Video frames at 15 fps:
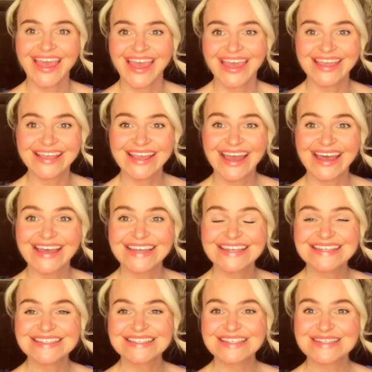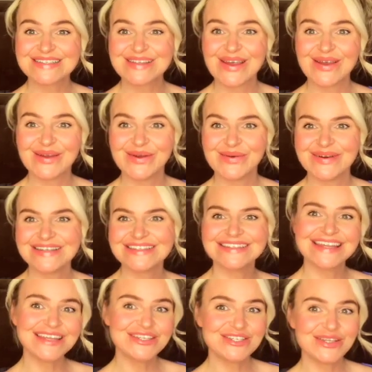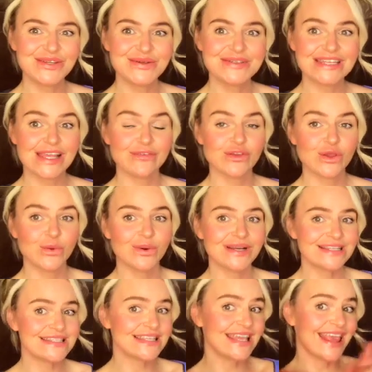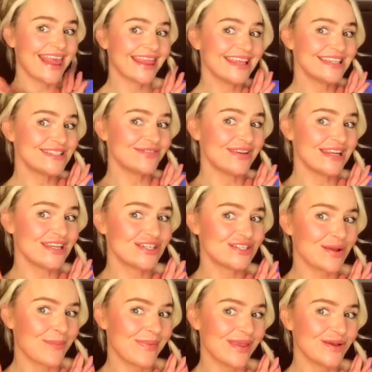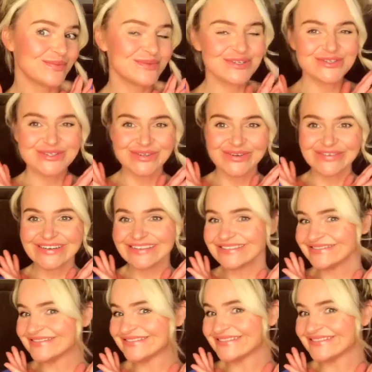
Hey guys, so stay tuned if you want to see this finished makeup tutorial.